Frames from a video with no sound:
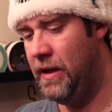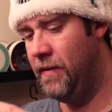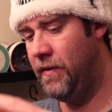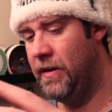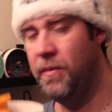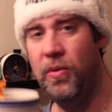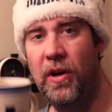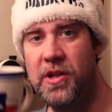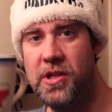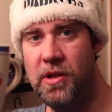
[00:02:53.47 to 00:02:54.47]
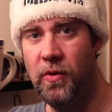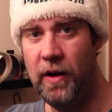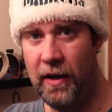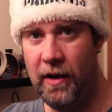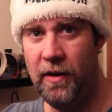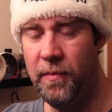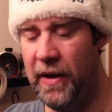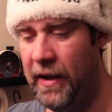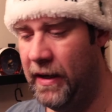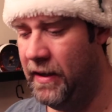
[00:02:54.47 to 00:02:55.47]
I've got the brush soaking here in
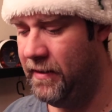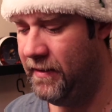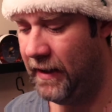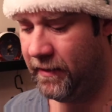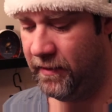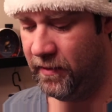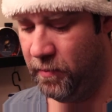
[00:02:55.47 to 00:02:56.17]
my Texas